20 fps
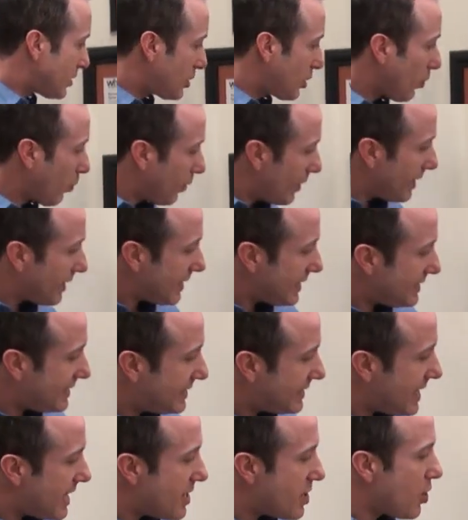to really
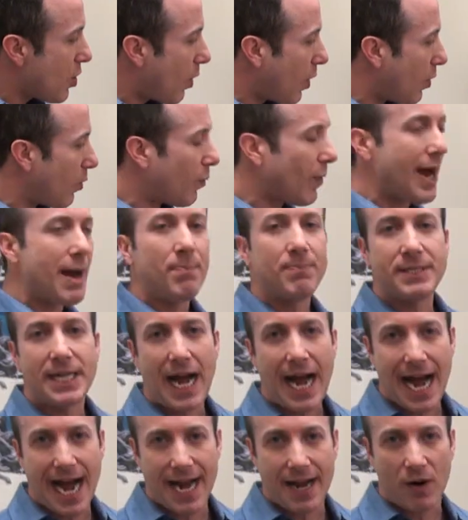see your
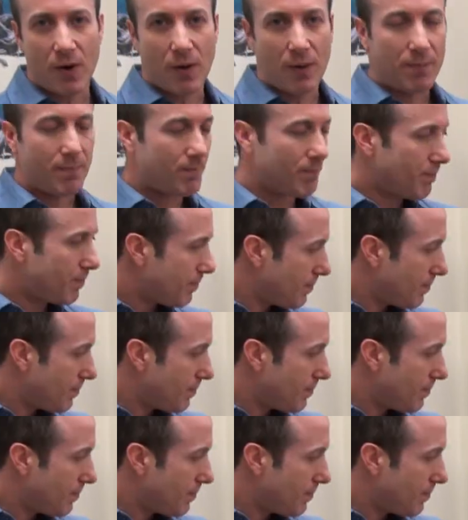reptile.